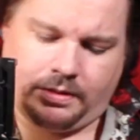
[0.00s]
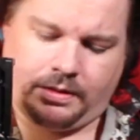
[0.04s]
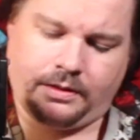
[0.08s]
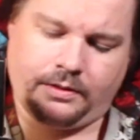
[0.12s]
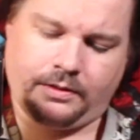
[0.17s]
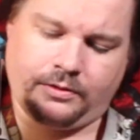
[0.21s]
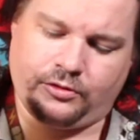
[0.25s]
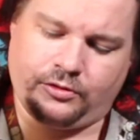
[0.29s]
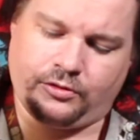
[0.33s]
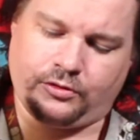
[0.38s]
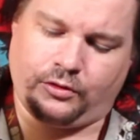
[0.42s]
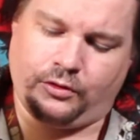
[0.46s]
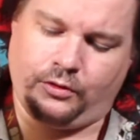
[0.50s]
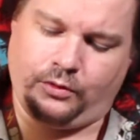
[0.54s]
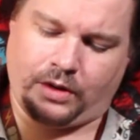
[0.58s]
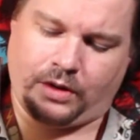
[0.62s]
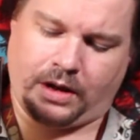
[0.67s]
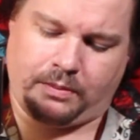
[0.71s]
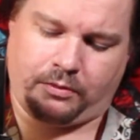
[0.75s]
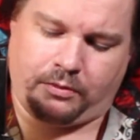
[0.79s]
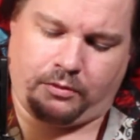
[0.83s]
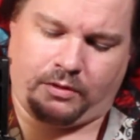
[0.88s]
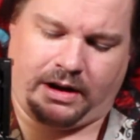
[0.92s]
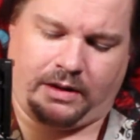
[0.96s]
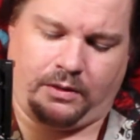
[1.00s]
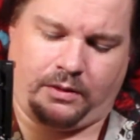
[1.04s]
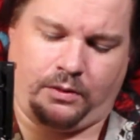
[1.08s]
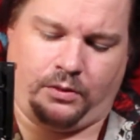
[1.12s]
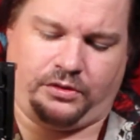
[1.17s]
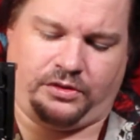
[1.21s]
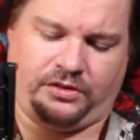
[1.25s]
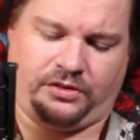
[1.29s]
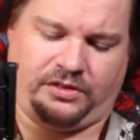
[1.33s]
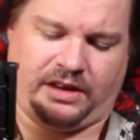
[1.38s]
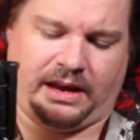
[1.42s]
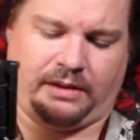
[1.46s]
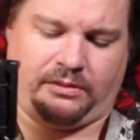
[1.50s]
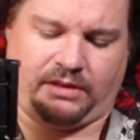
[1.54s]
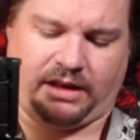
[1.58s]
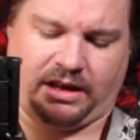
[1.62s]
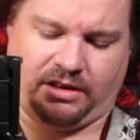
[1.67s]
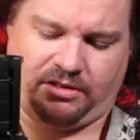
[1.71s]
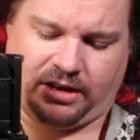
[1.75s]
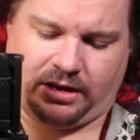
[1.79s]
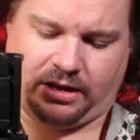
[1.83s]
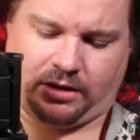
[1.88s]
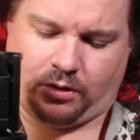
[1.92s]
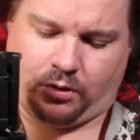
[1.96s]
Screwed Up Records and Tapes. Is
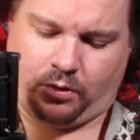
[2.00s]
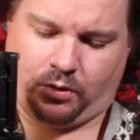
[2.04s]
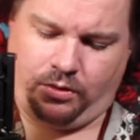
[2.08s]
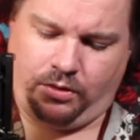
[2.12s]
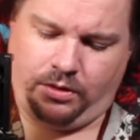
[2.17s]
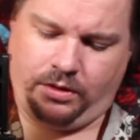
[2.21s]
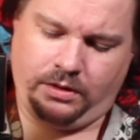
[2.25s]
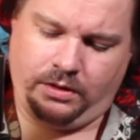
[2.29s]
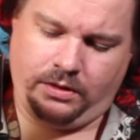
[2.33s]
it good?